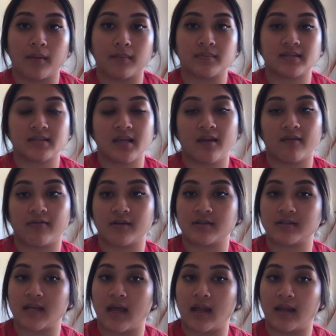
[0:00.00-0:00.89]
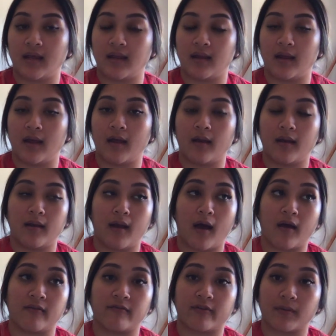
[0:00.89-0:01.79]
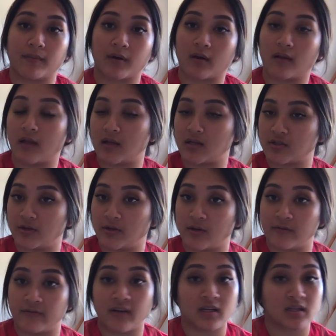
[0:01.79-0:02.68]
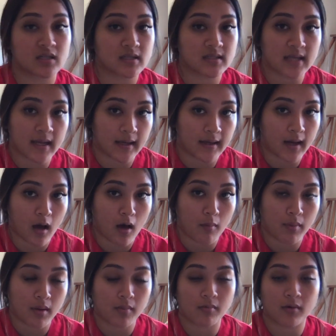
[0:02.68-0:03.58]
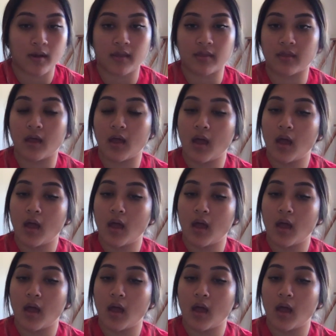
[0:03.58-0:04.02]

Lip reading: see if there's any non-pharmacological interventions I could help him with.